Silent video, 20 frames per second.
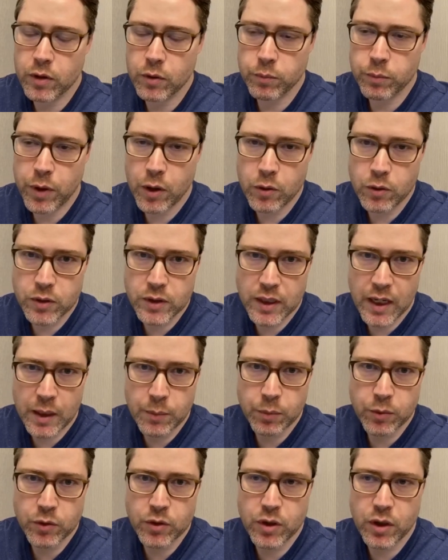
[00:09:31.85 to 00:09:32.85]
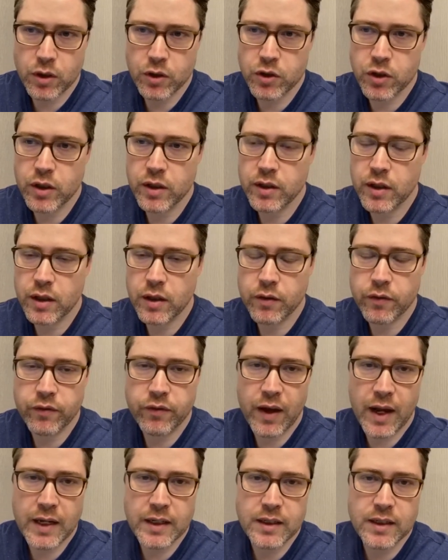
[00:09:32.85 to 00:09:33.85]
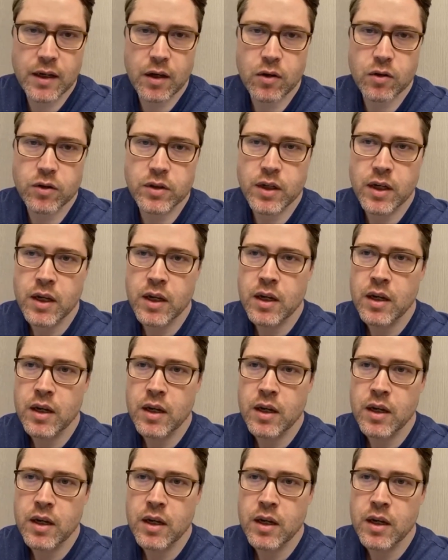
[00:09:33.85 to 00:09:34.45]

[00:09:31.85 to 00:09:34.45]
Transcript: post-liposuction, then the fat cells